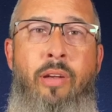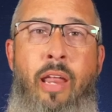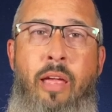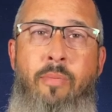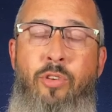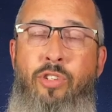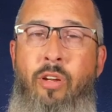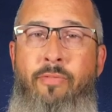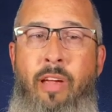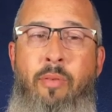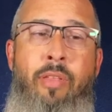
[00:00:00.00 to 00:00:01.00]
neighbors, your
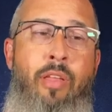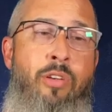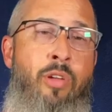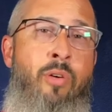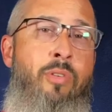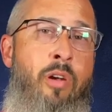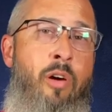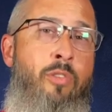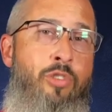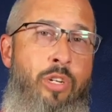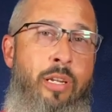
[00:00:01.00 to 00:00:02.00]
family that don't know
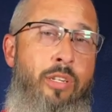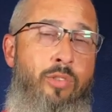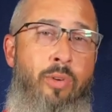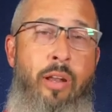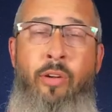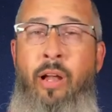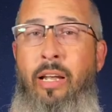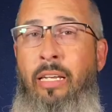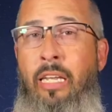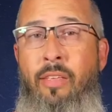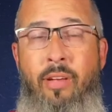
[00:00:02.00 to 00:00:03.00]
Jesus, right? They're not
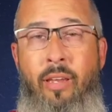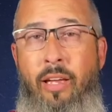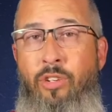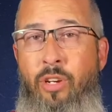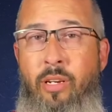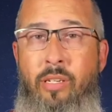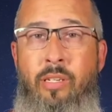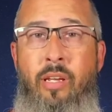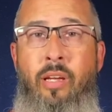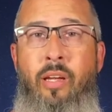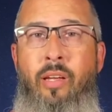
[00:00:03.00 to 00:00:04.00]
living like Jesus.
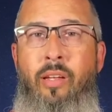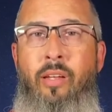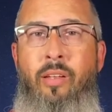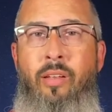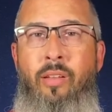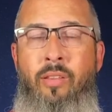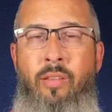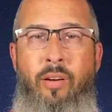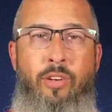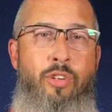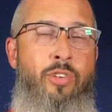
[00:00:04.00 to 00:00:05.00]

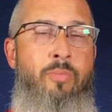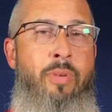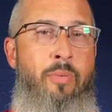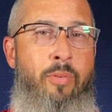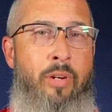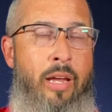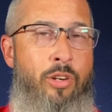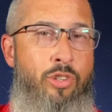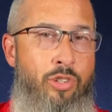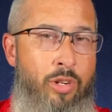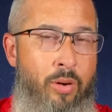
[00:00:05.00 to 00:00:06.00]
They're chosen people. God has
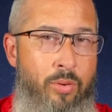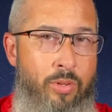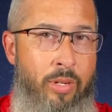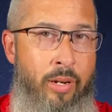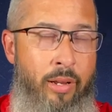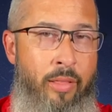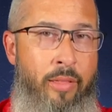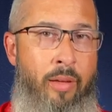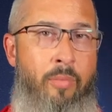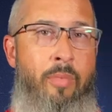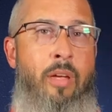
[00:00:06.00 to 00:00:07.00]
chosen
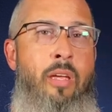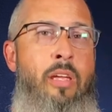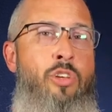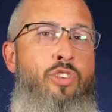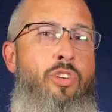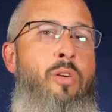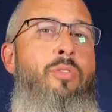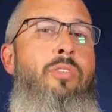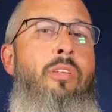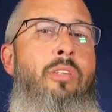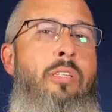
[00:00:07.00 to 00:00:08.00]
them. He chose
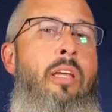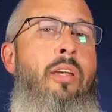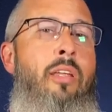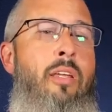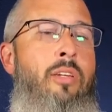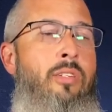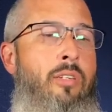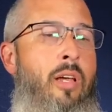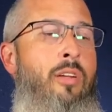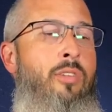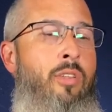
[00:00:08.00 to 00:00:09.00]
to send his
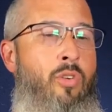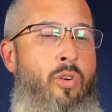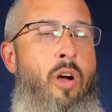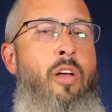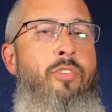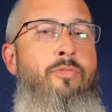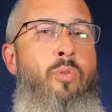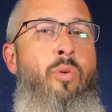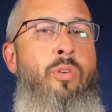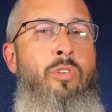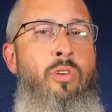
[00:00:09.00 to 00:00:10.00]
son to the cross
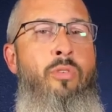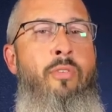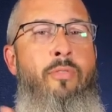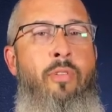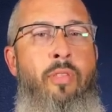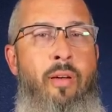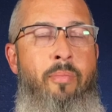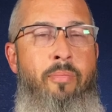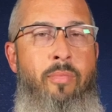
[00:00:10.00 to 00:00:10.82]
for you and for them.